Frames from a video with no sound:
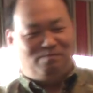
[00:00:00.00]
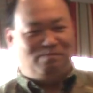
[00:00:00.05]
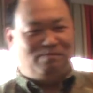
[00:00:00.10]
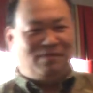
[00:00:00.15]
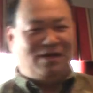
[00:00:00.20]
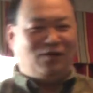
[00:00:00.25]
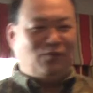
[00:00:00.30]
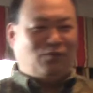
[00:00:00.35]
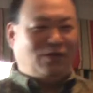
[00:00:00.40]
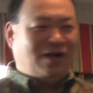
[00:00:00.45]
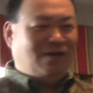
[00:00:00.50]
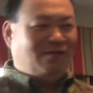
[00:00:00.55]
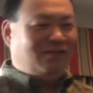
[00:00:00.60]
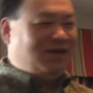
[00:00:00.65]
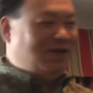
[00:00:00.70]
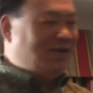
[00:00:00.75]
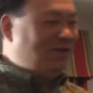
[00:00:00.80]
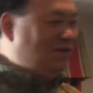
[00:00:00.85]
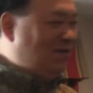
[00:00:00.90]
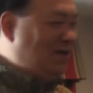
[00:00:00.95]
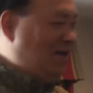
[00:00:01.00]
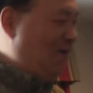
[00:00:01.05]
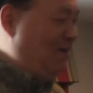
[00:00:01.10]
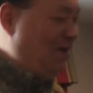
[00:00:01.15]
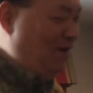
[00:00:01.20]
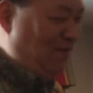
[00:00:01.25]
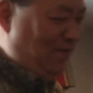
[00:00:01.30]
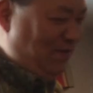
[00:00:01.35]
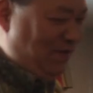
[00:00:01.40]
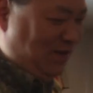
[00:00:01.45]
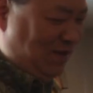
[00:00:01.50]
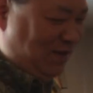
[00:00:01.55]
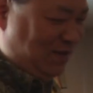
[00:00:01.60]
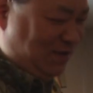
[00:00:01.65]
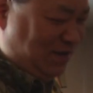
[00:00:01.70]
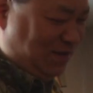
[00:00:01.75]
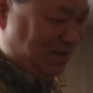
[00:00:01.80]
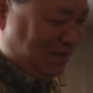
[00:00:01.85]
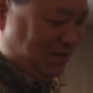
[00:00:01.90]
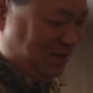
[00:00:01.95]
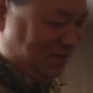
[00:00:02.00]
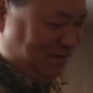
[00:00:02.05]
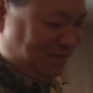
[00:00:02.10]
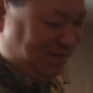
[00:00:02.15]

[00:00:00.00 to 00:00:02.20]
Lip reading: Make a wild guess on how heavy this is.